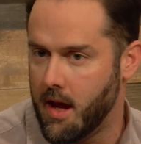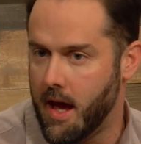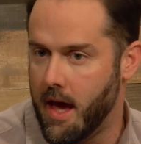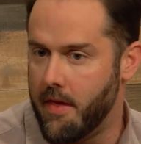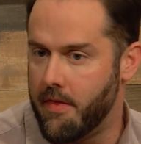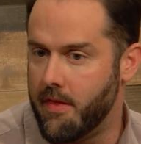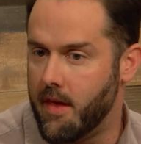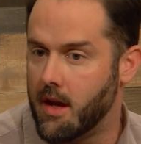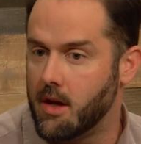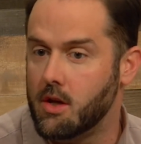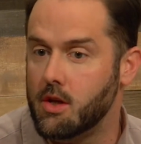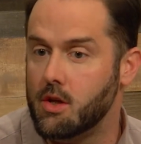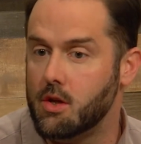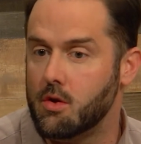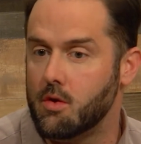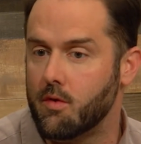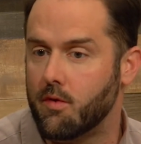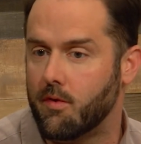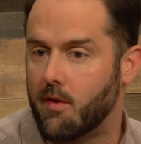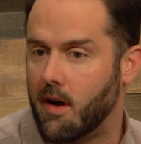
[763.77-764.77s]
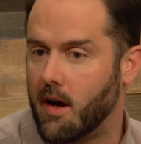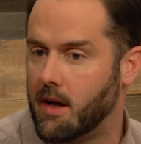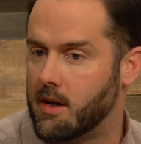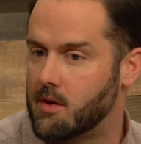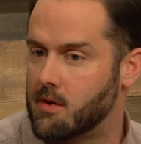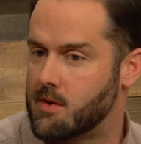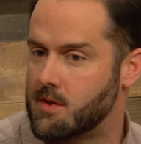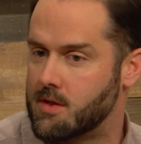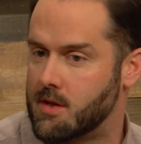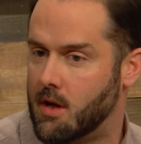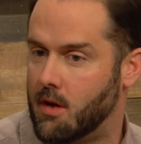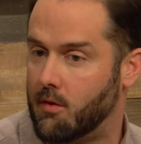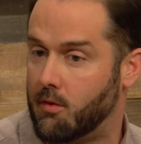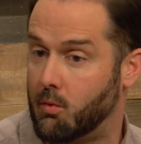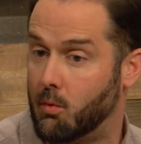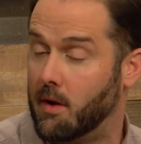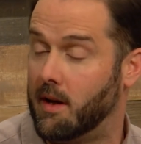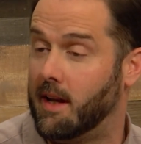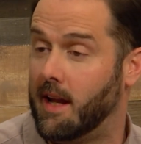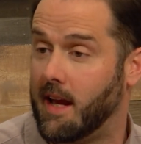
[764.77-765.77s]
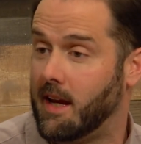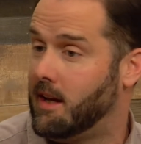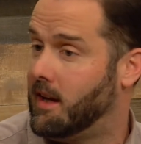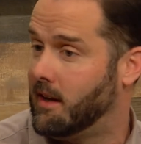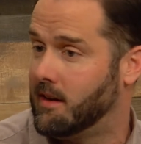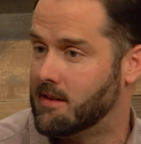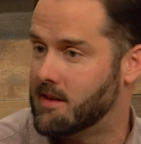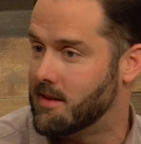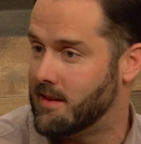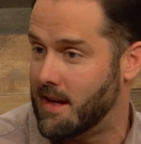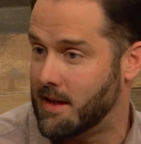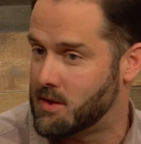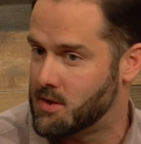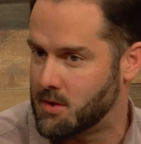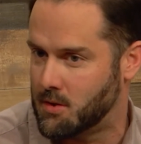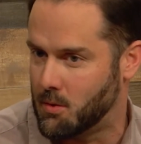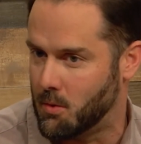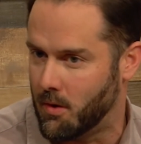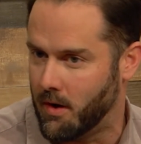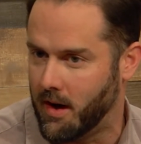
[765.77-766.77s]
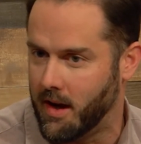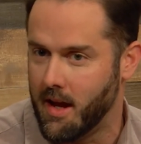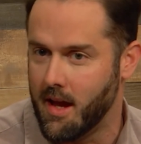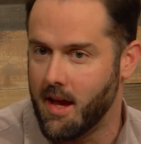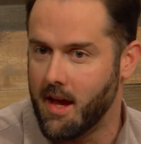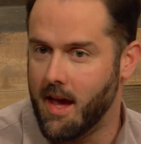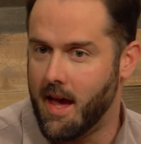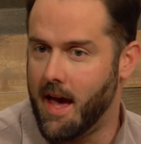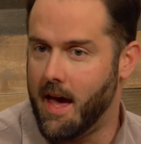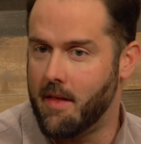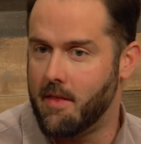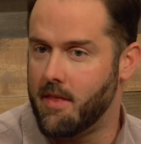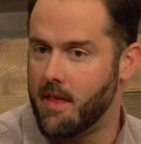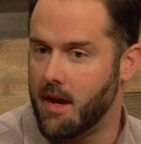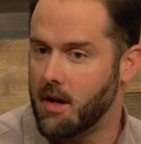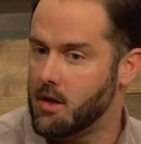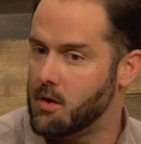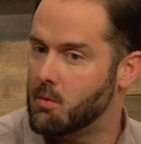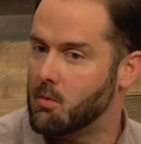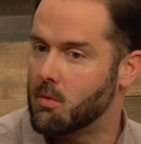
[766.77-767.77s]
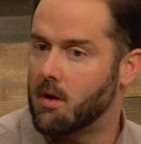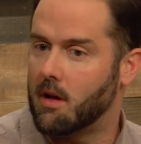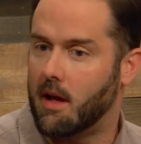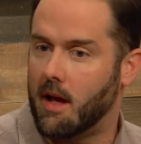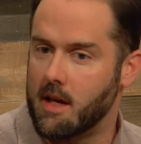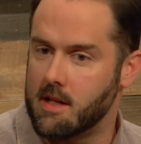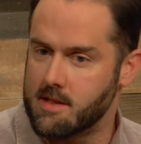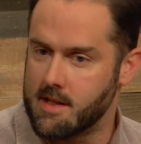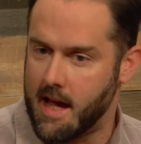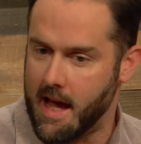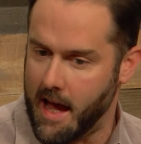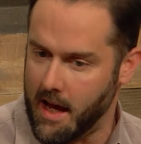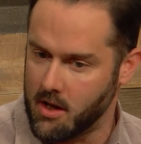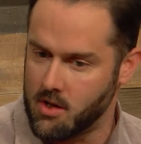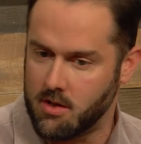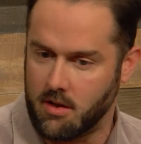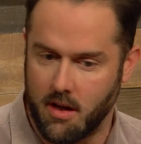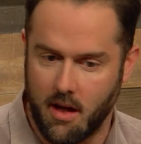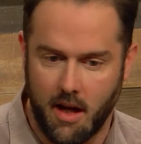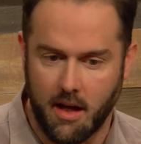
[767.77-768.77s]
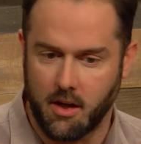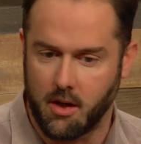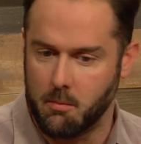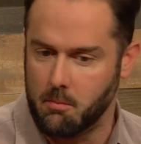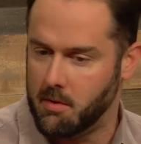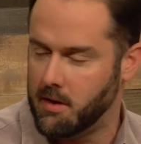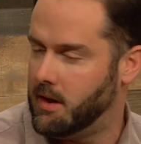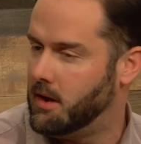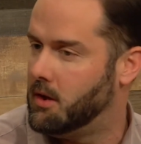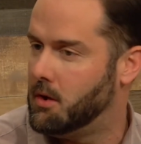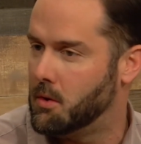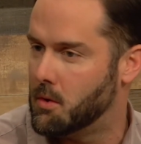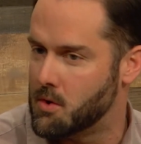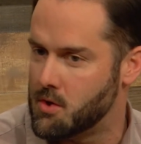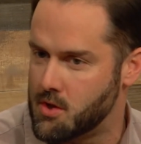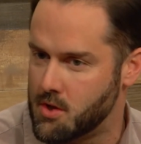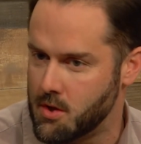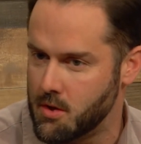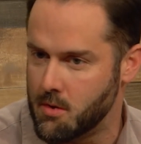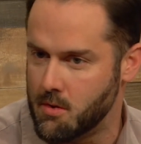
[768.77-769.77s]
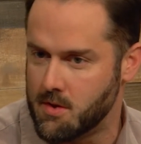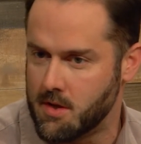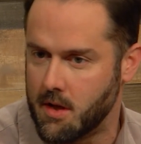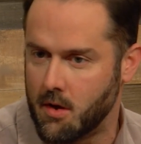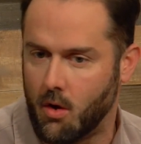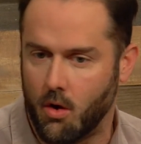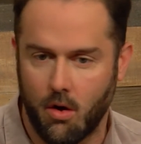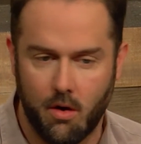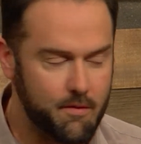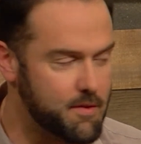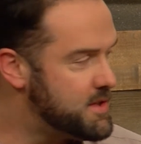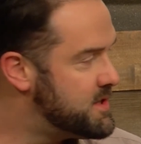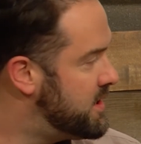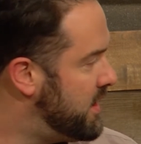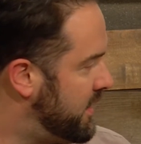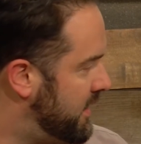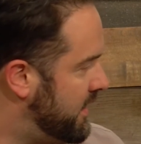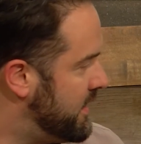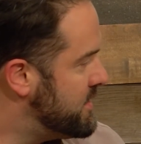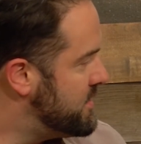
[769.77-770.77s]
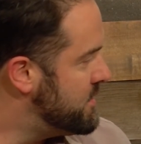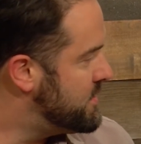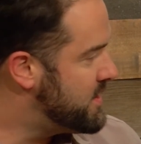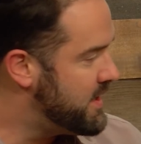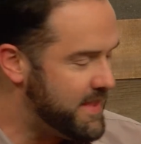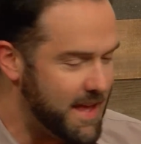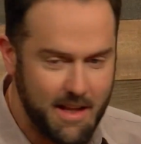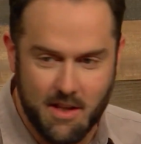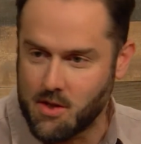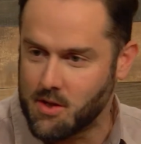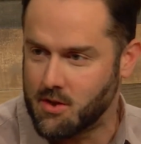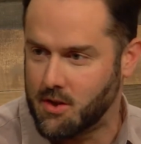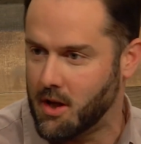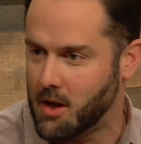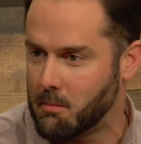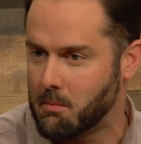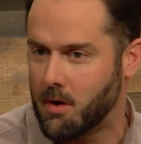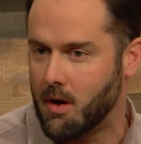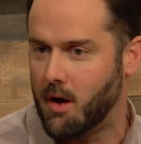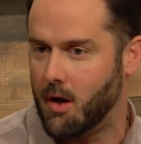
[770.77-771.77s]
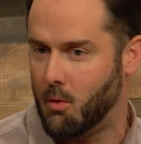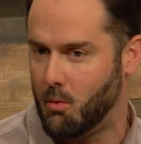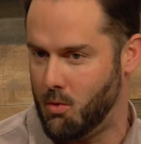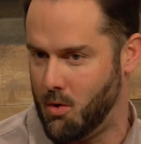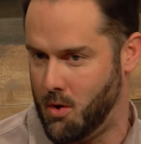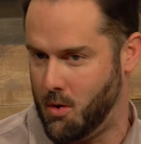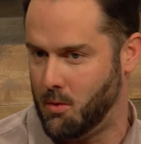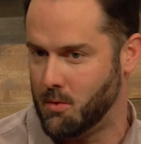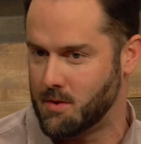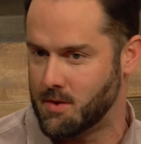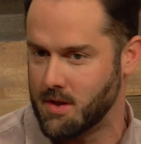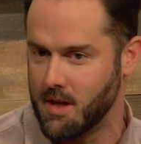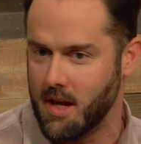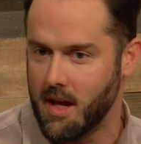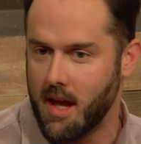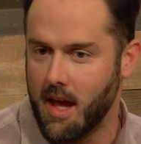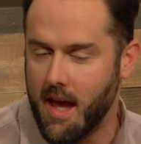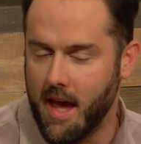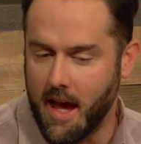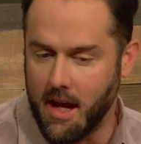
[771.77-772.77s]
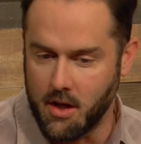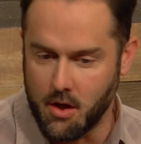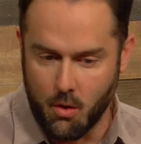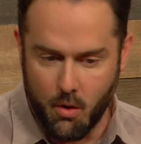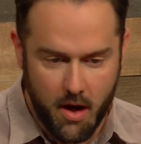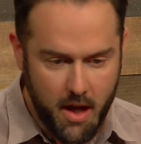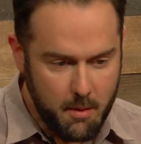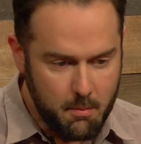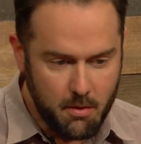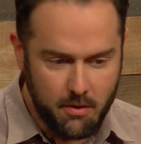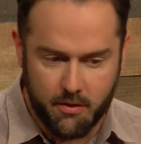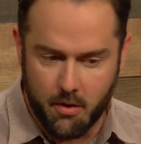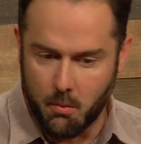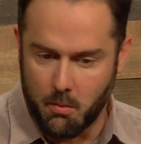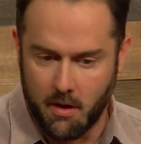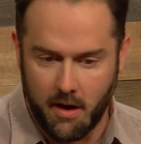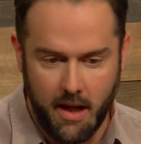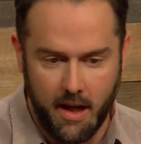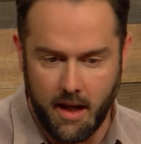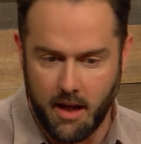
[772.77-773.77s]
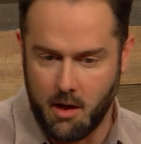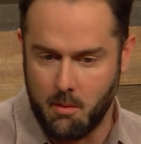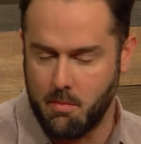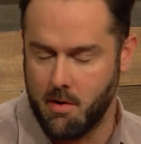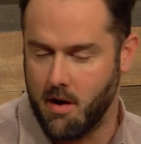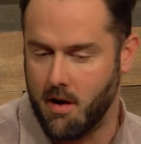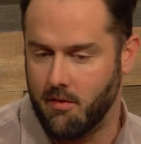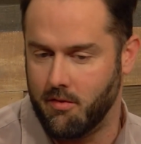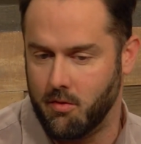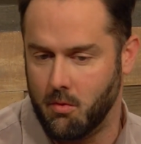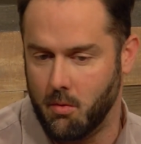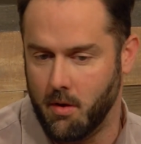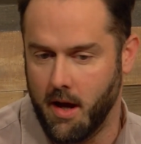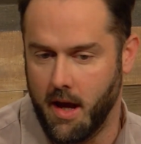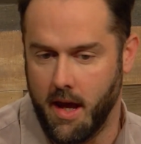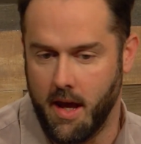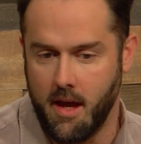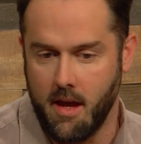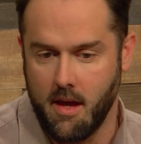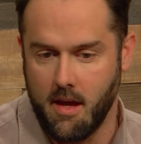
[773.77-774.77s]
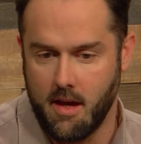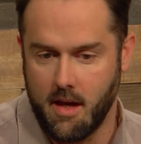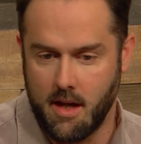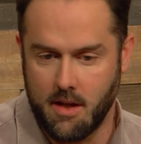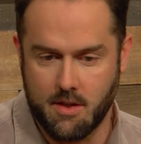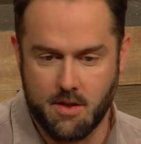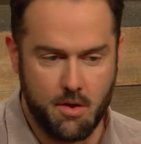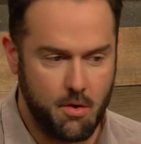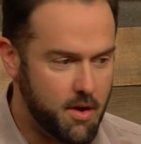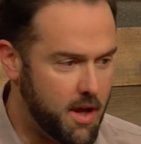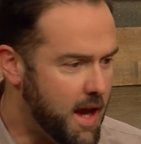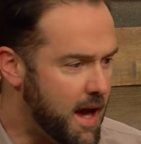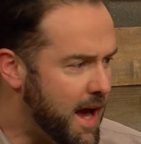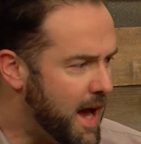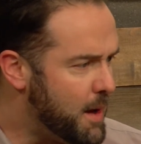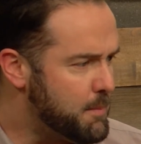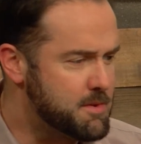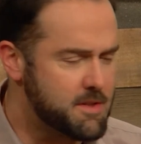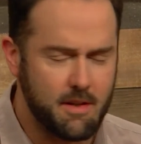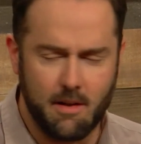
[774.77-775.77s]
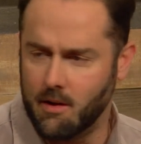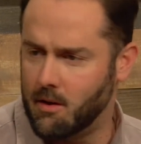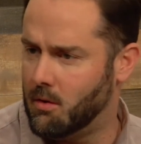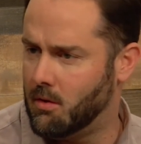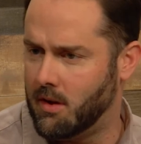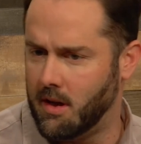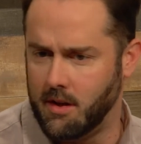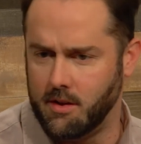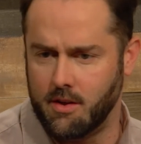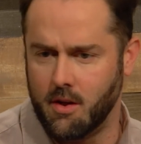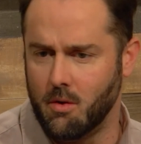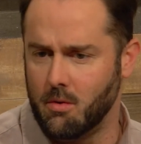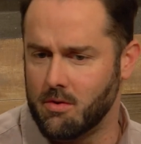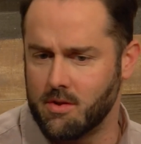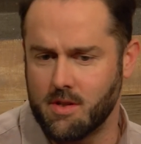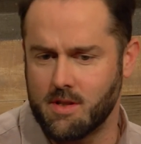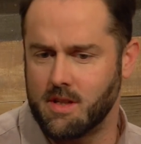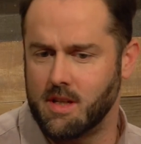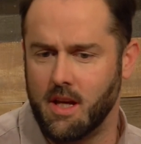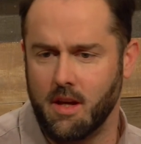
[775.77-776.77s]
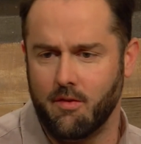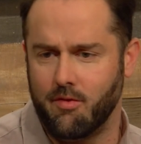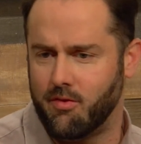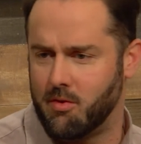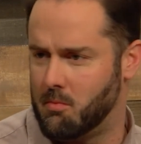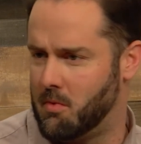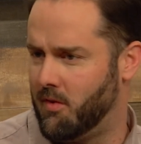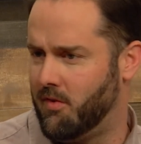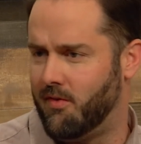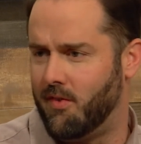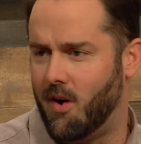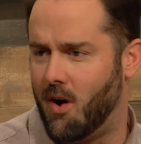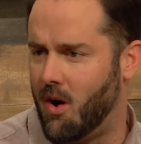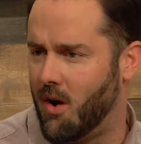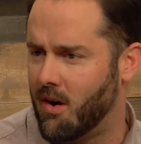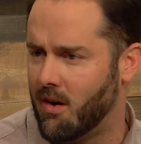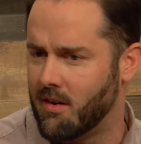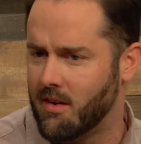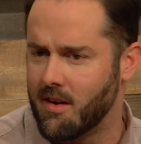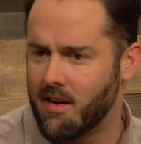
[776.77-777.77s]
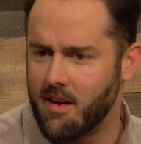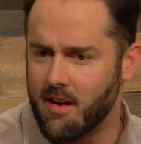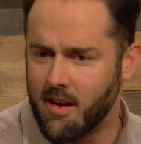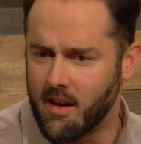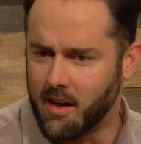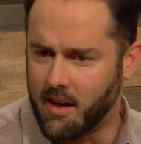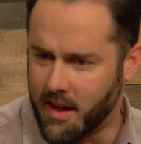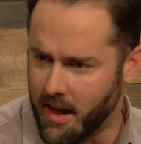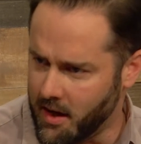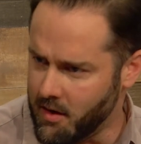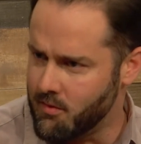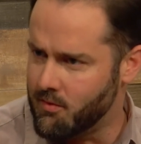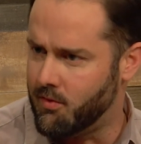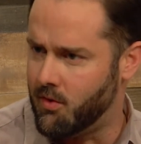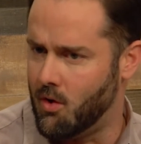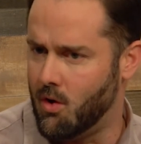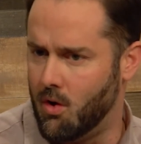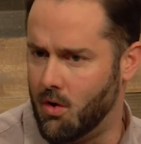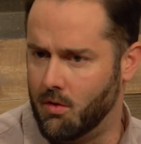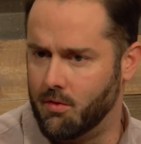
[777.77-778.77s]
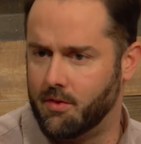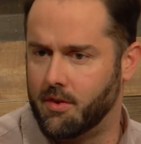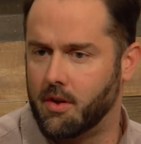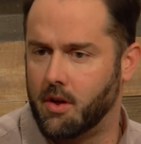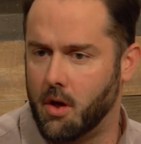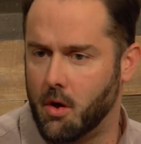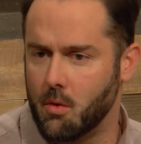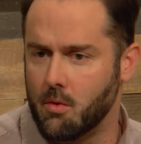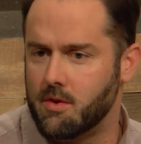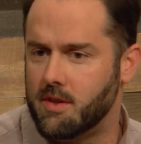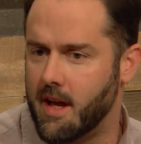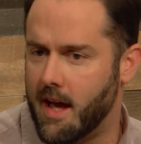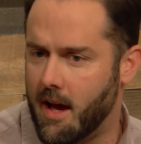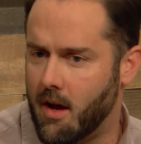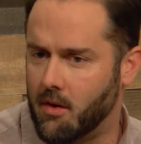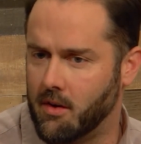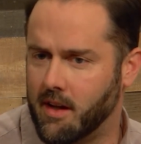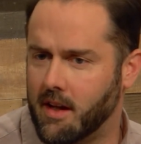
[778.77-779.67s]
And then you find yourself relating to that story. And then you realize, actually, I could be in your shoes. And all of a sudden, as you say, that stigma erodes and you're able to relate in a powerful way. And so, yeah, absolutely. Don't just give from afar. Get involved. Go down.